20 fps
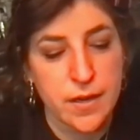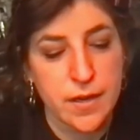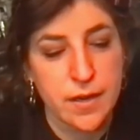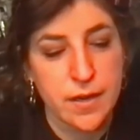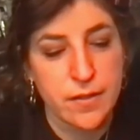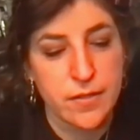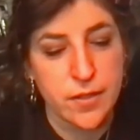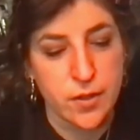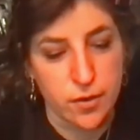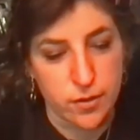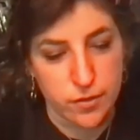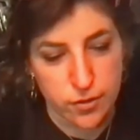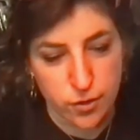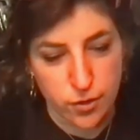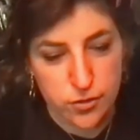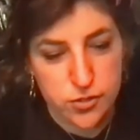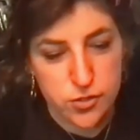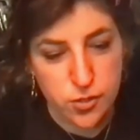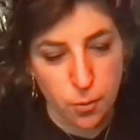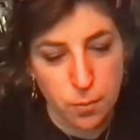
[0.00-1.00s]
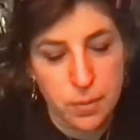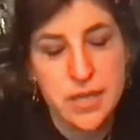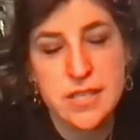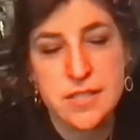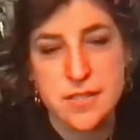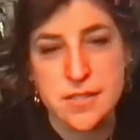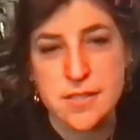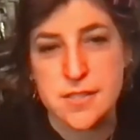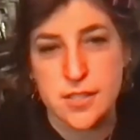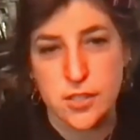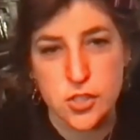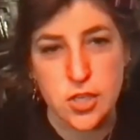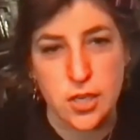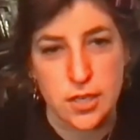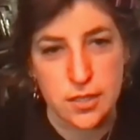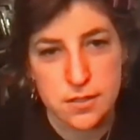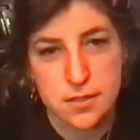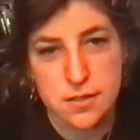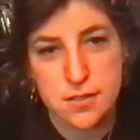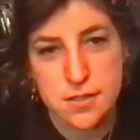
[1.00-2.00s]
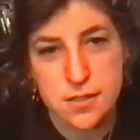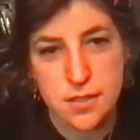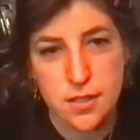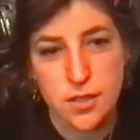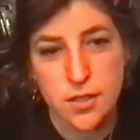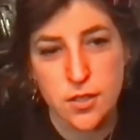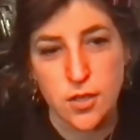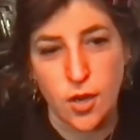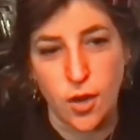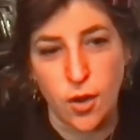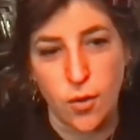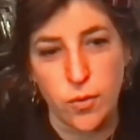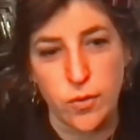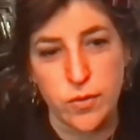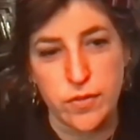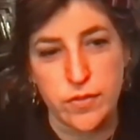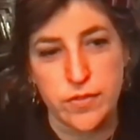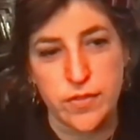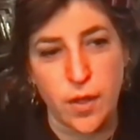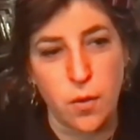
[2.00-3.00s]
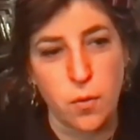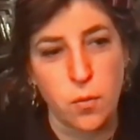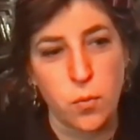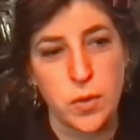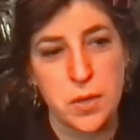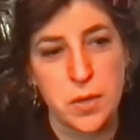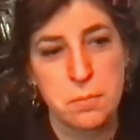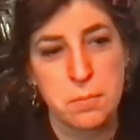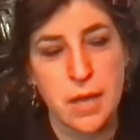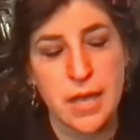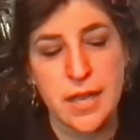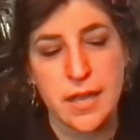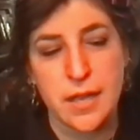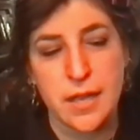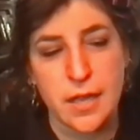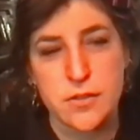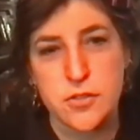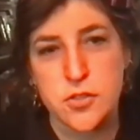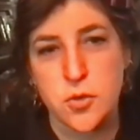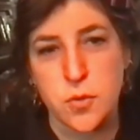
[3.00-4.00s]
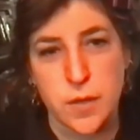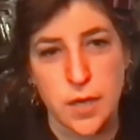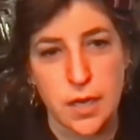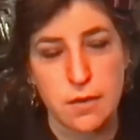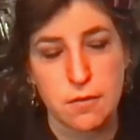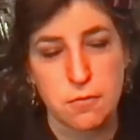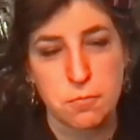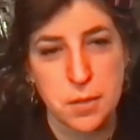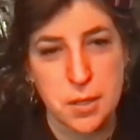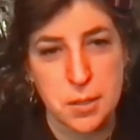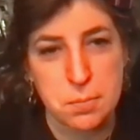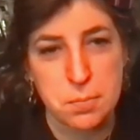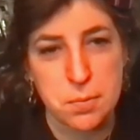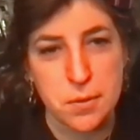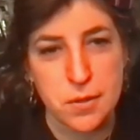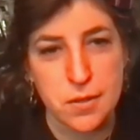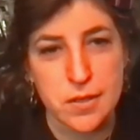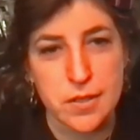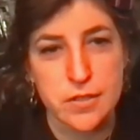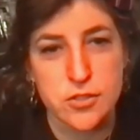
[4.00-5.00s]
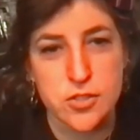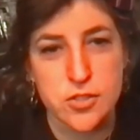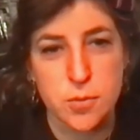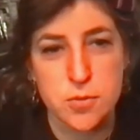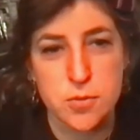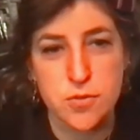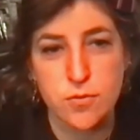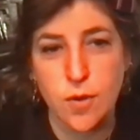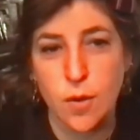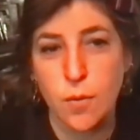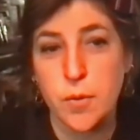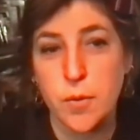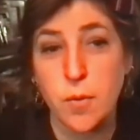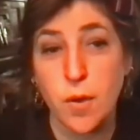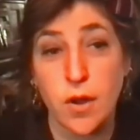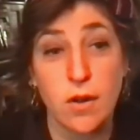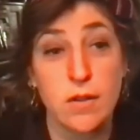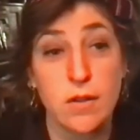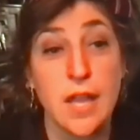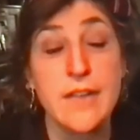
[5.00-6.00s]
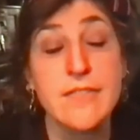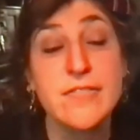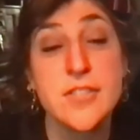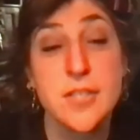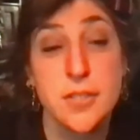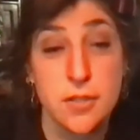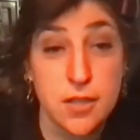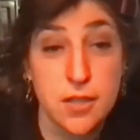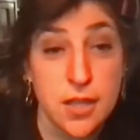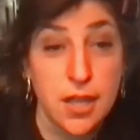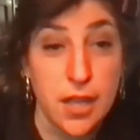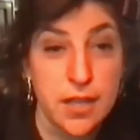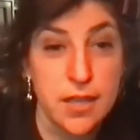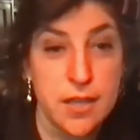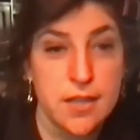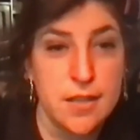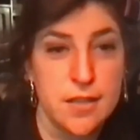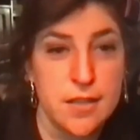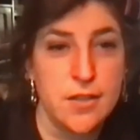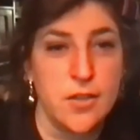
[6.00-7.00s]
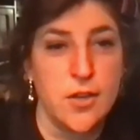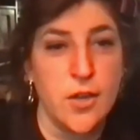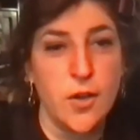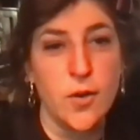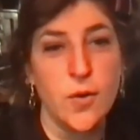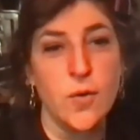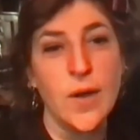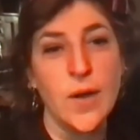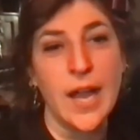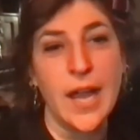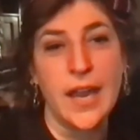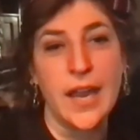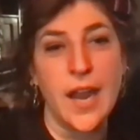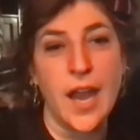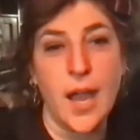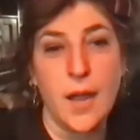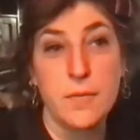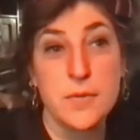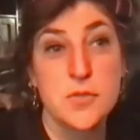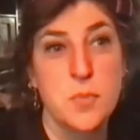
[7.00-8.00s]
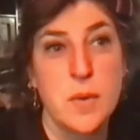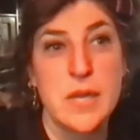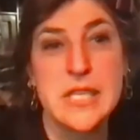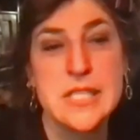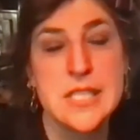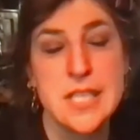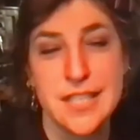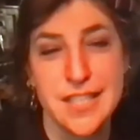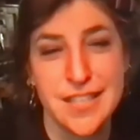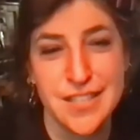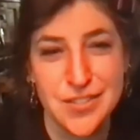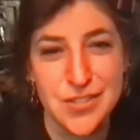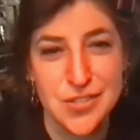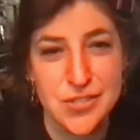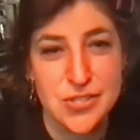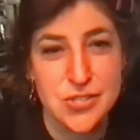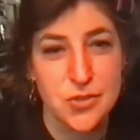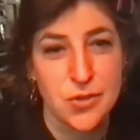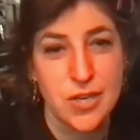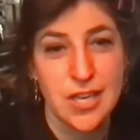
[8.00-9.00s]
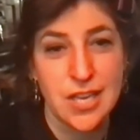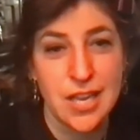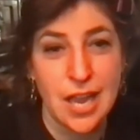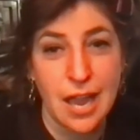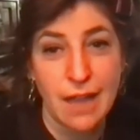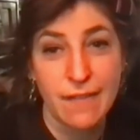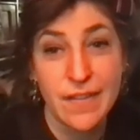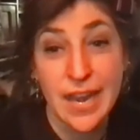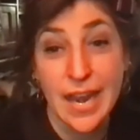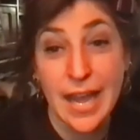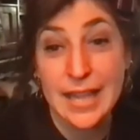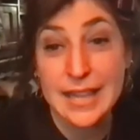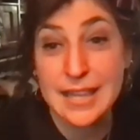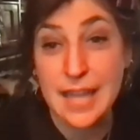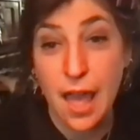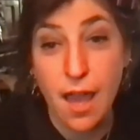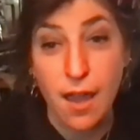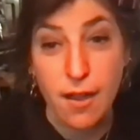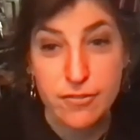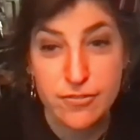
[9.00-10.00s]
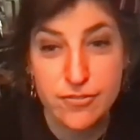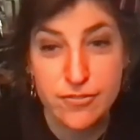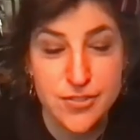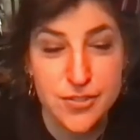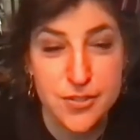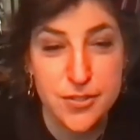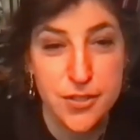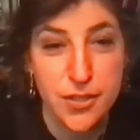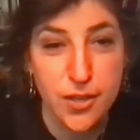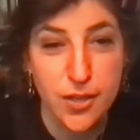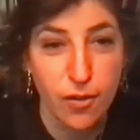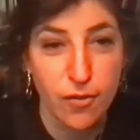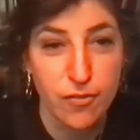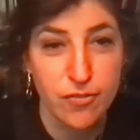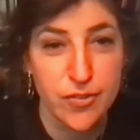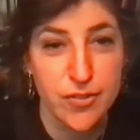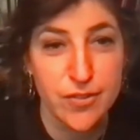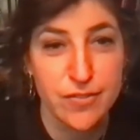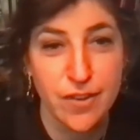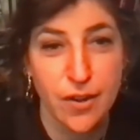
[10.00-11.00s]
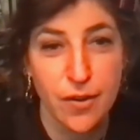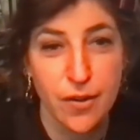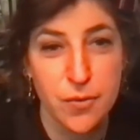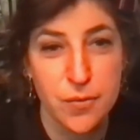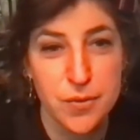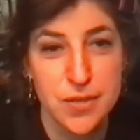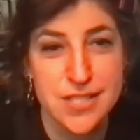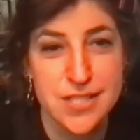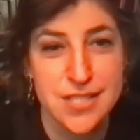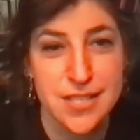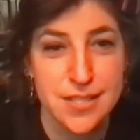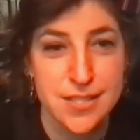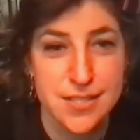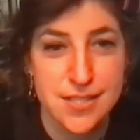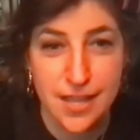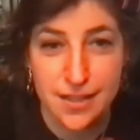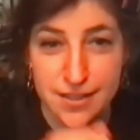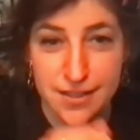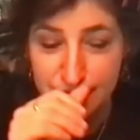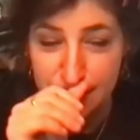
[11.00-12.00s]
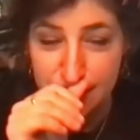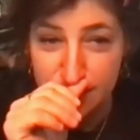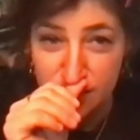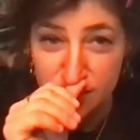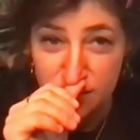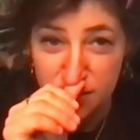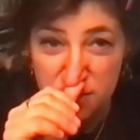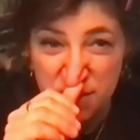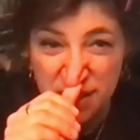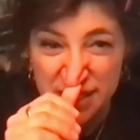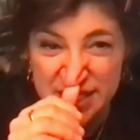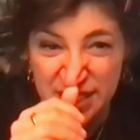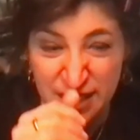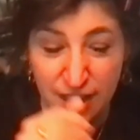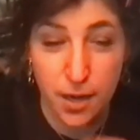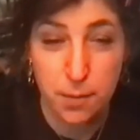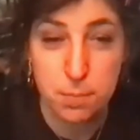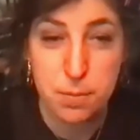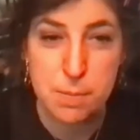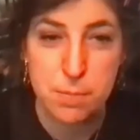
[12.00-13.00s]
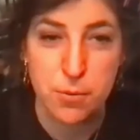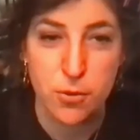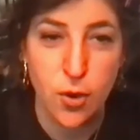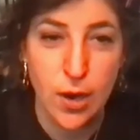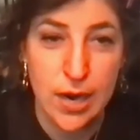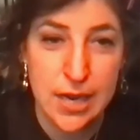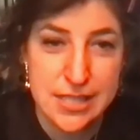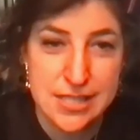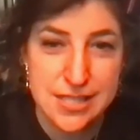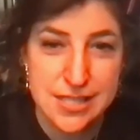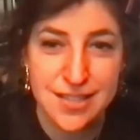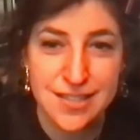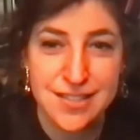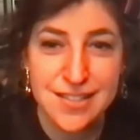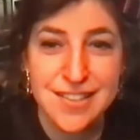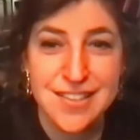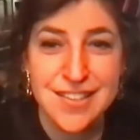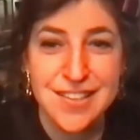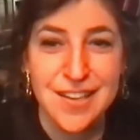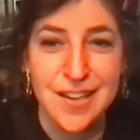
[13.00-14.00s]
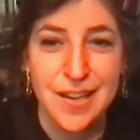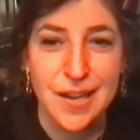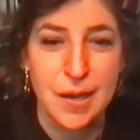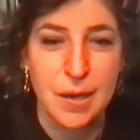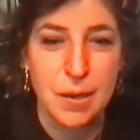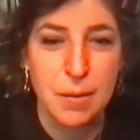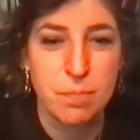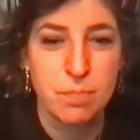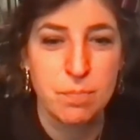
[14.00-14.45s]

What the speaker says: there are so many decisions, you know, that we make as creative people in terms of what we want our life to look like, you know. And I was raised in the industry and then I left, you know, for the very reasons that the industry makes a lot of people crazy. Right.